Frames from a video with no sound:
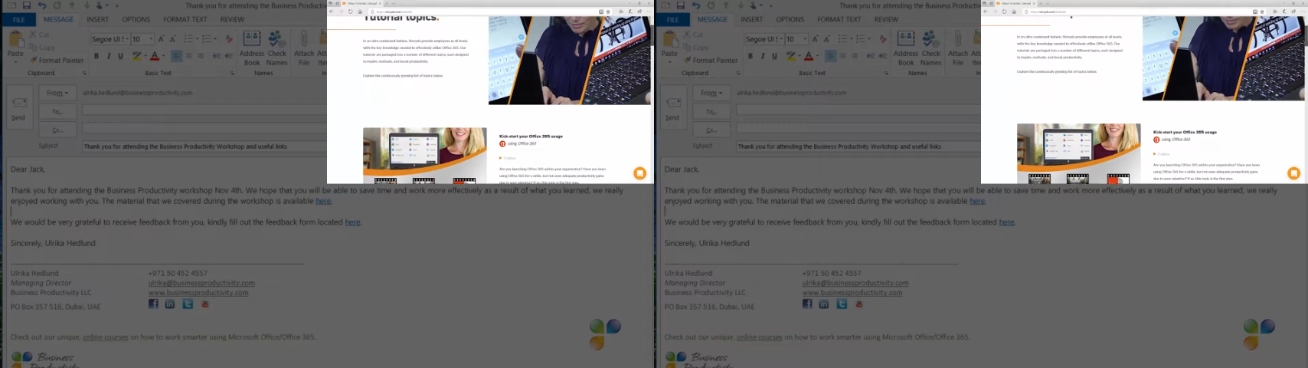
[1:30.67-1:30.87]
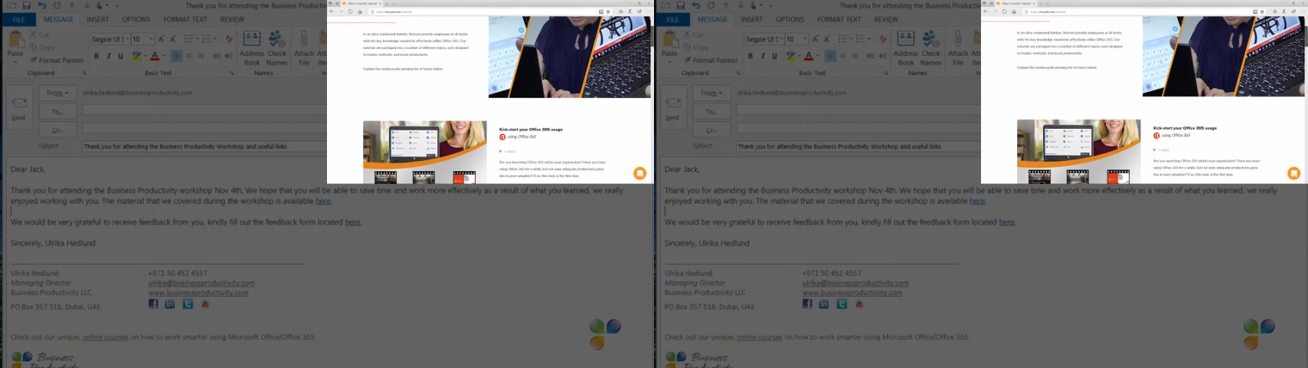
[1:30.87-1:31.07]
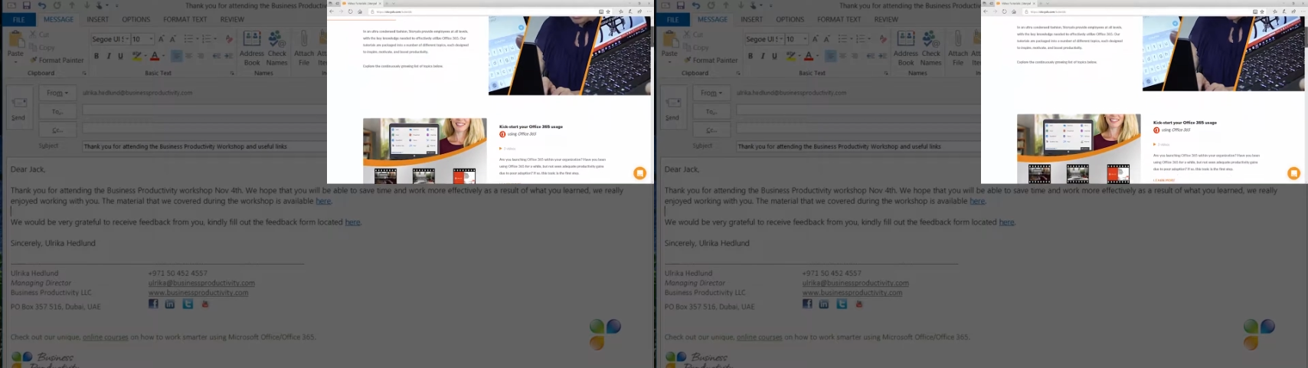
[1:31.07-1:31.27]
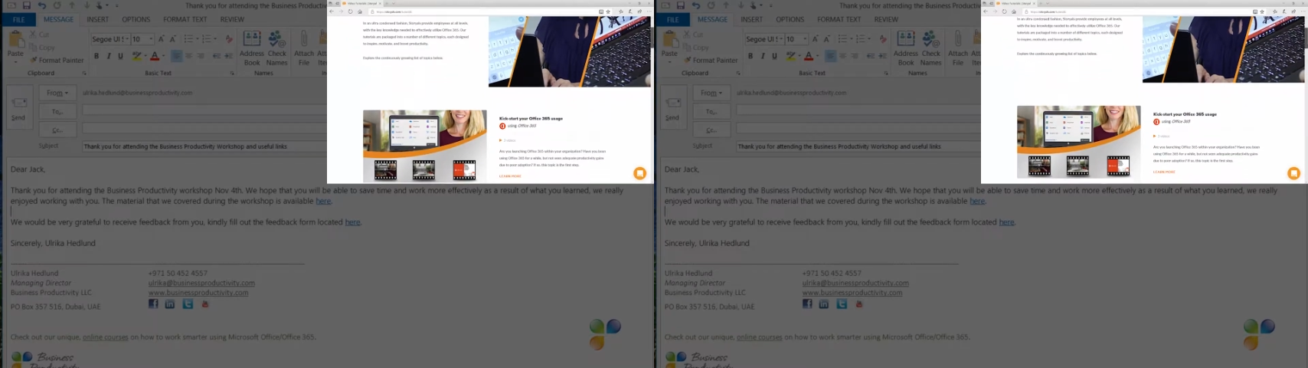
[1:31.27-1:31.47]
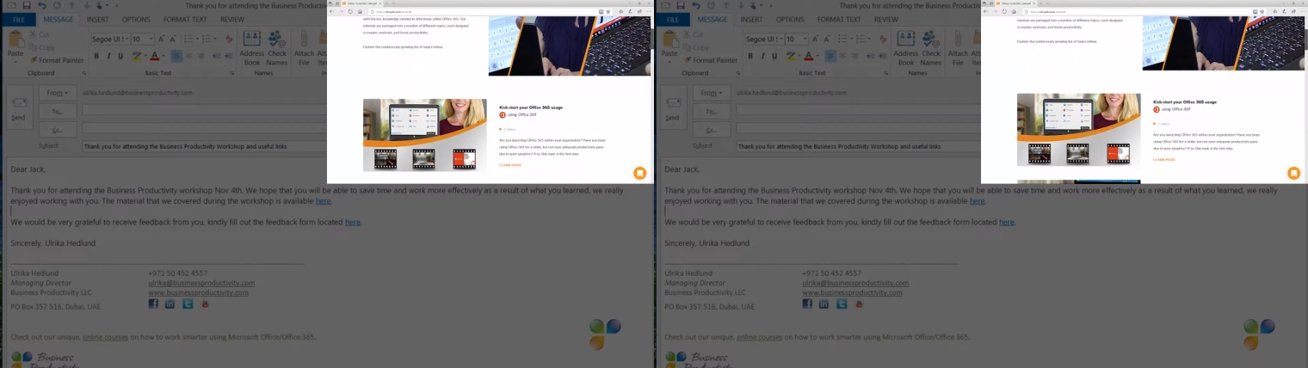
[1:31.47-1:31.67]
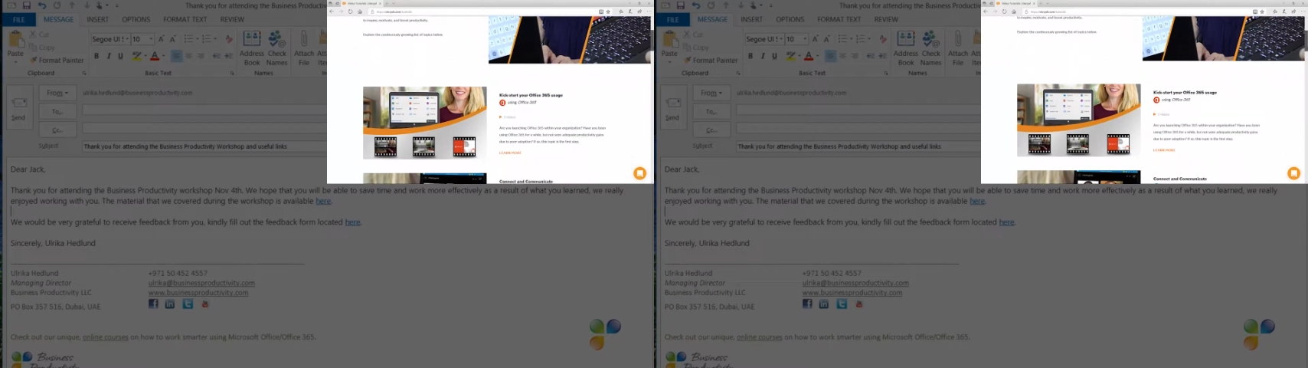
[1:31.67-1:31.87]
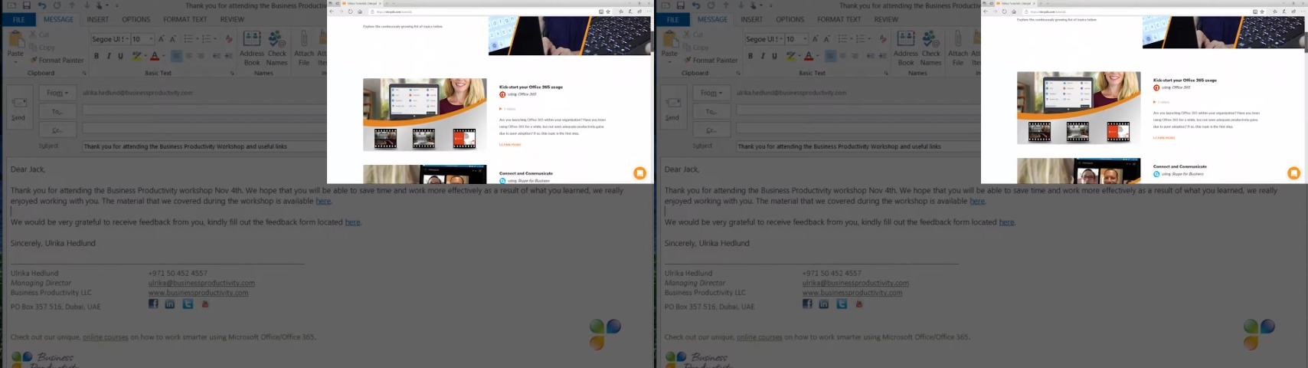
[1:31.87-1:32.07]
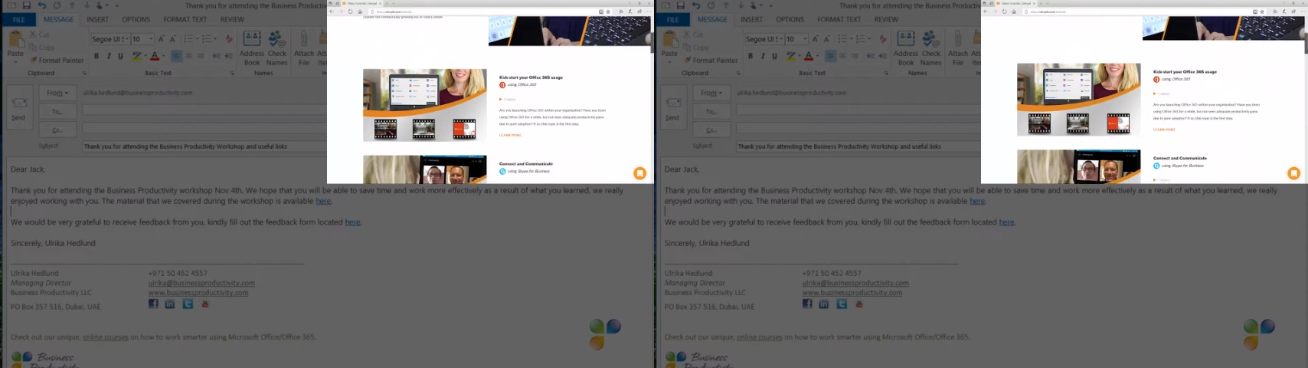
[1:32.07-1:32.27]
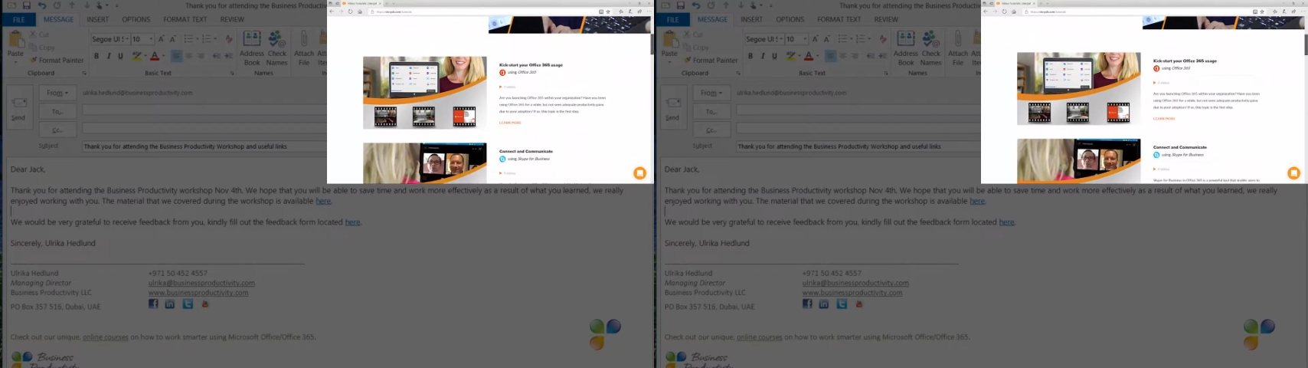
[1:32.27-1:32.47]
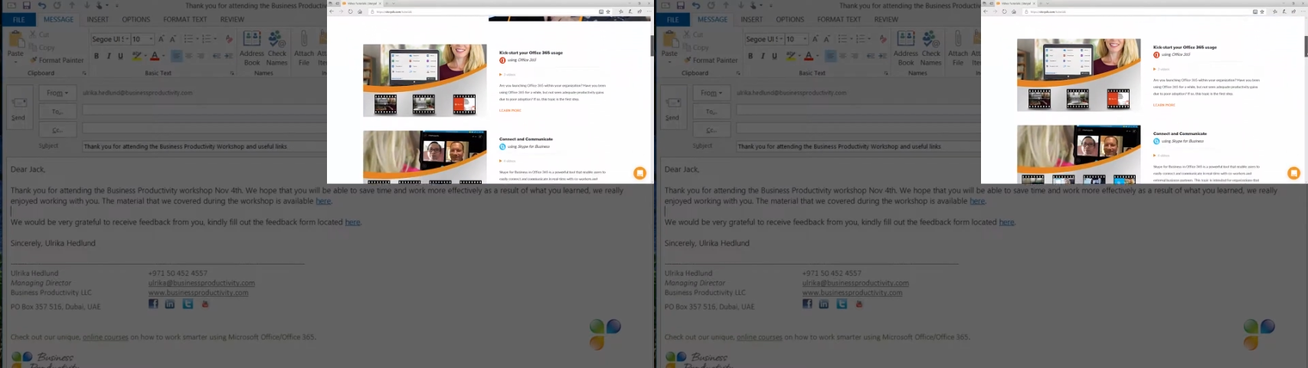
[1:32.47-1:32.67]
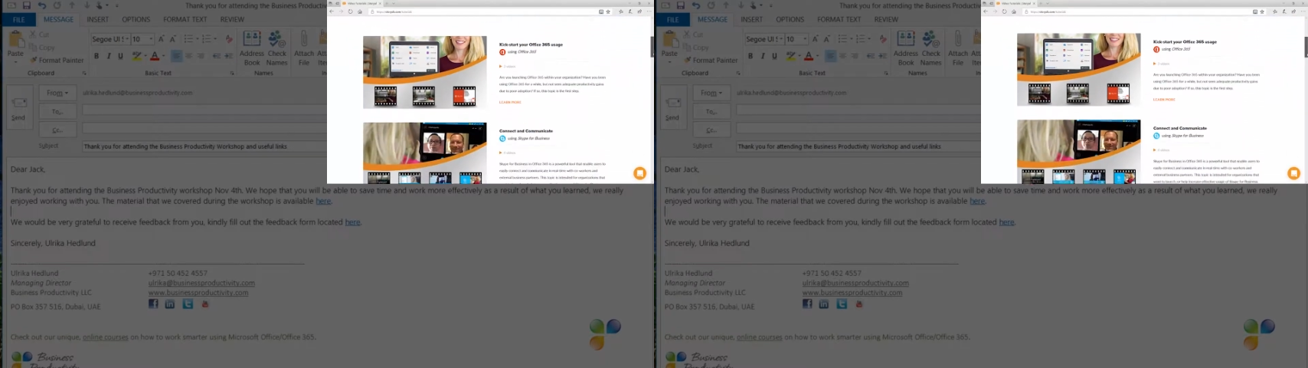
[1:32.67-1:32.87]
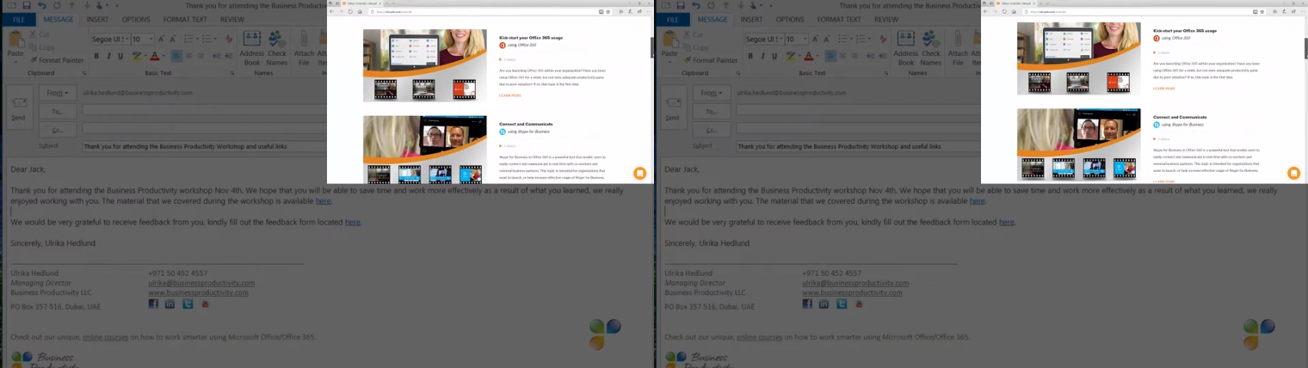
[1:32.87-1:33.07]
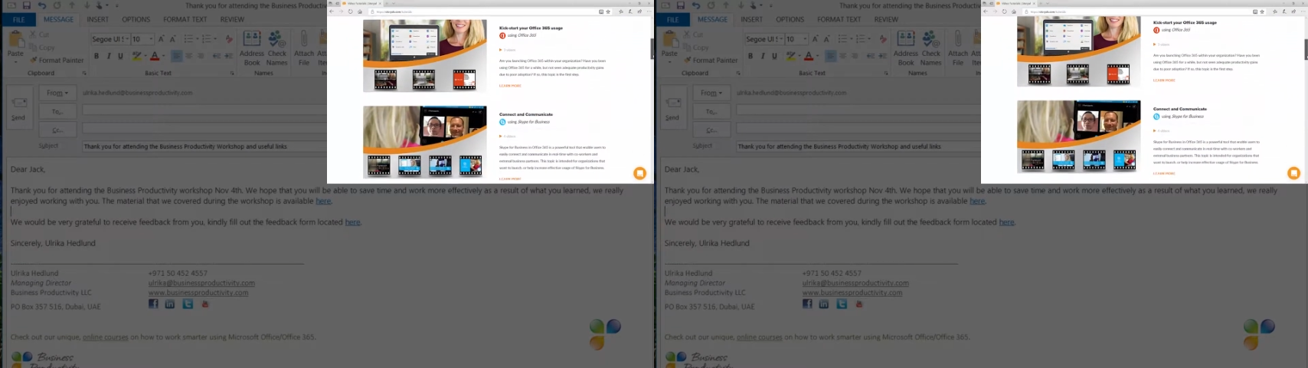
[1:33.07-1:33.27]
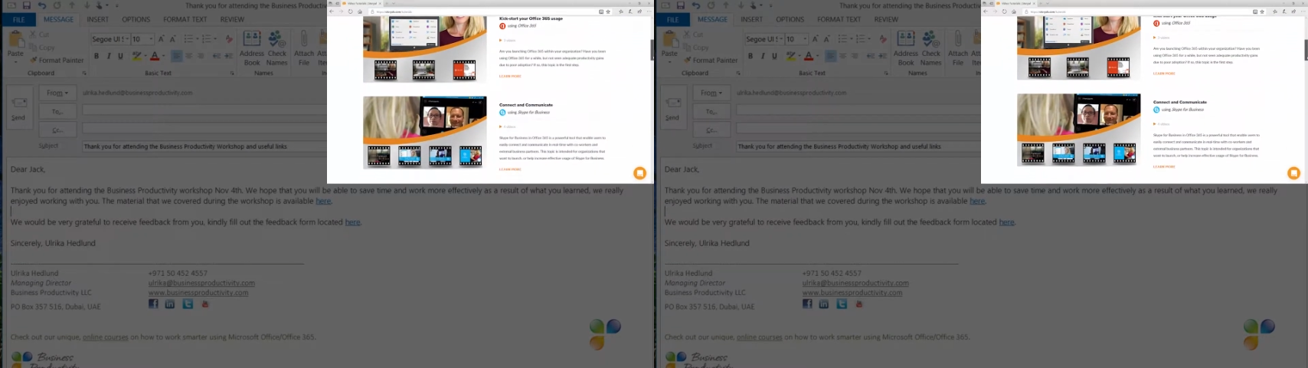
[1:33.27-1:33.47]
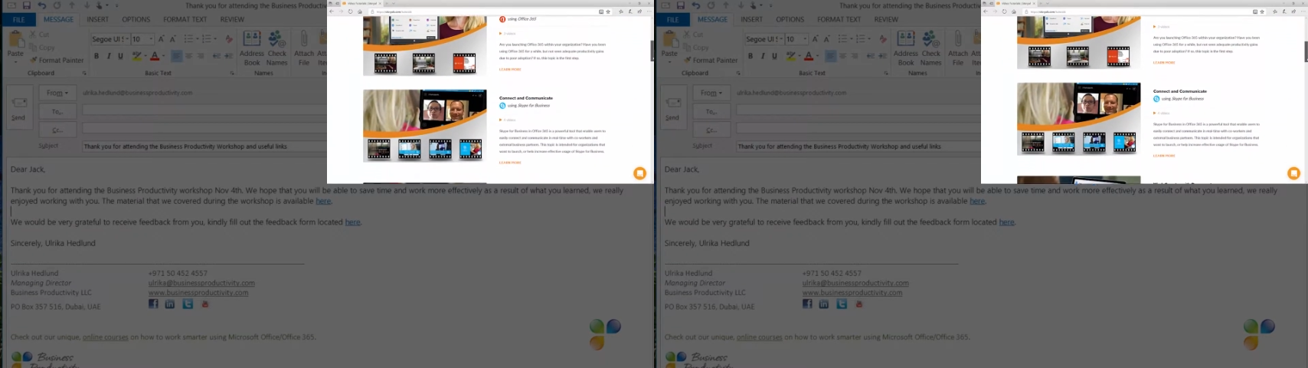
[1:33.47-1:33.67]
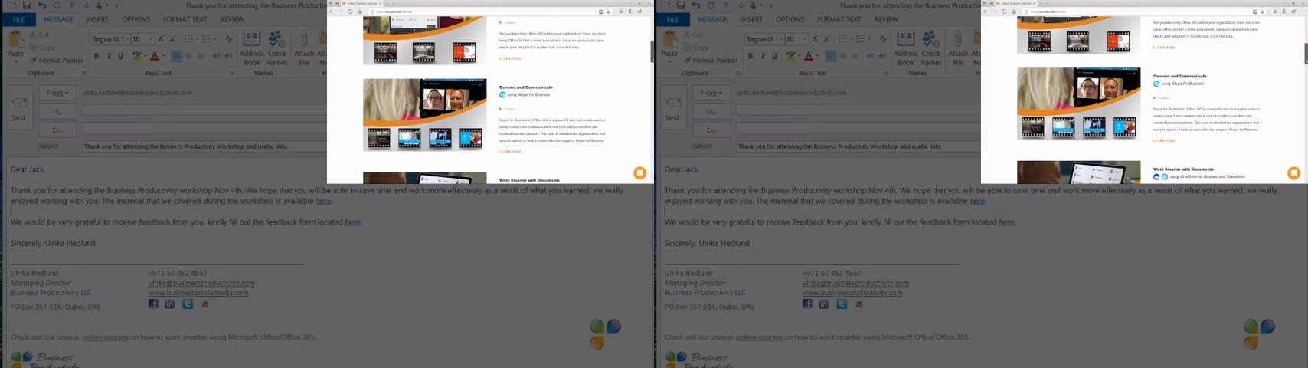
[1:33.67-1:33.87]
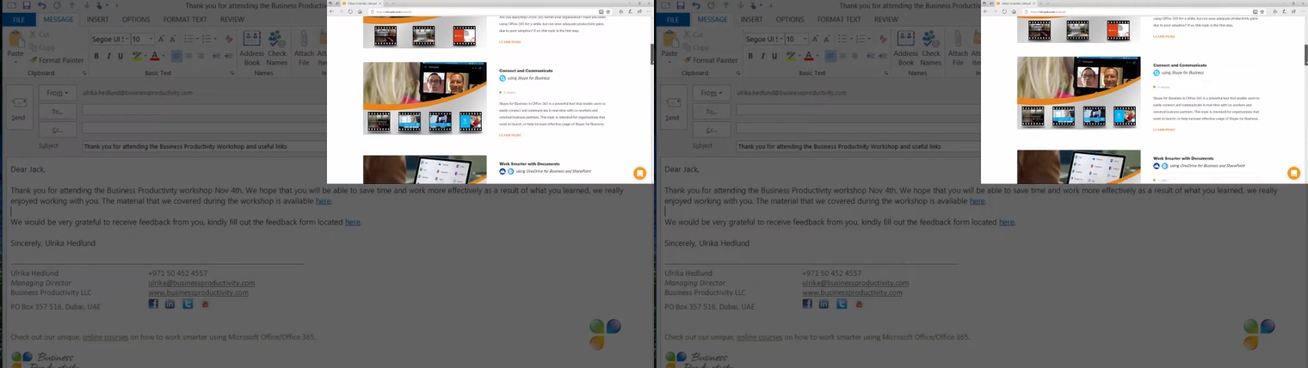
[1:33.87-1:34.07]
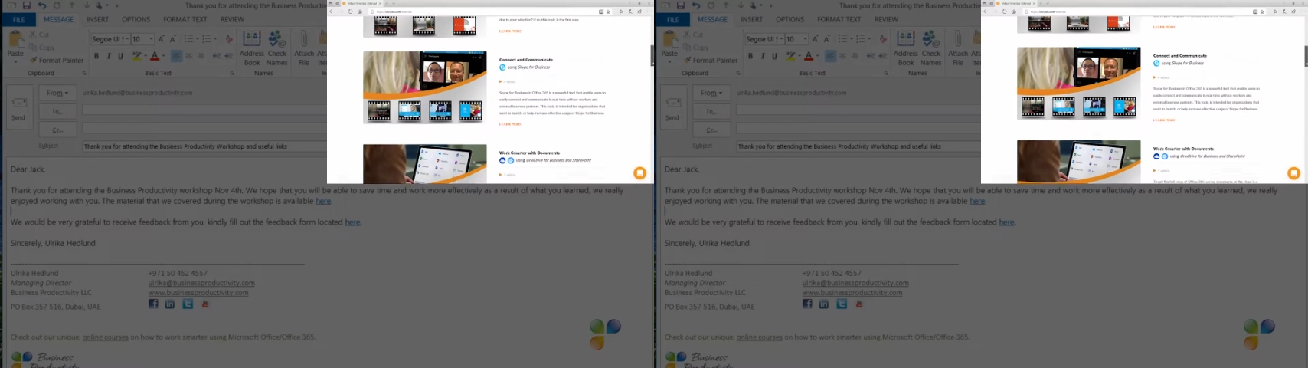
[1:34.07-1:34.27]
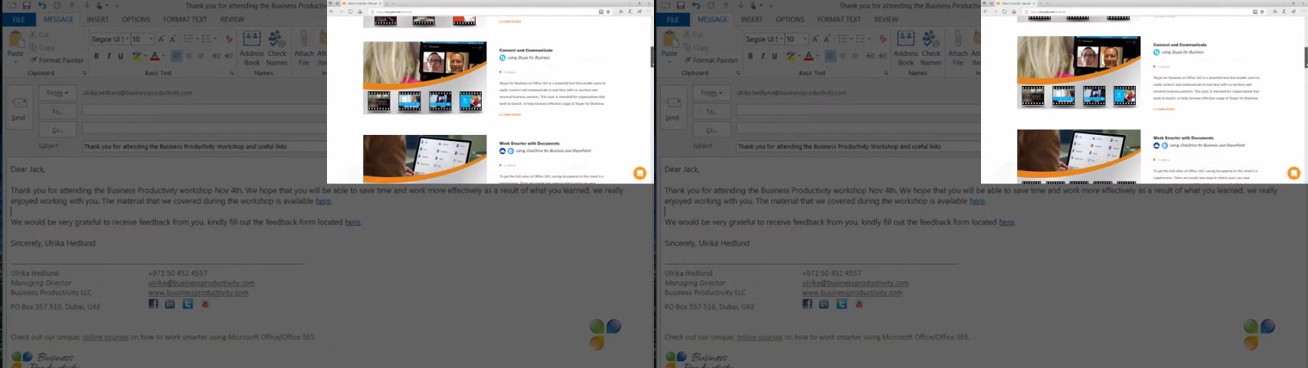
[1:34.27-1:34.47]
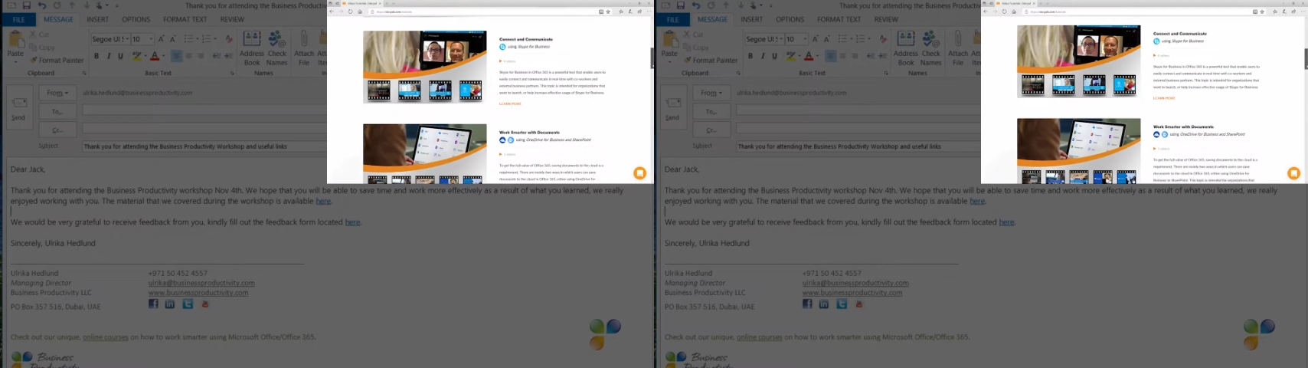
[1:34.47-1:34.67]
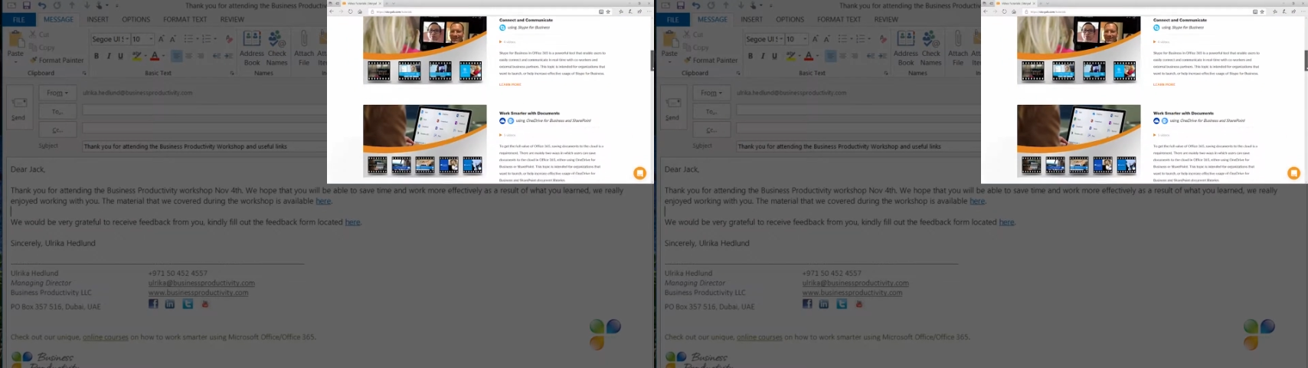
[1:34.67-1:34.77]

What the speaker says: [unreadable: no face in view]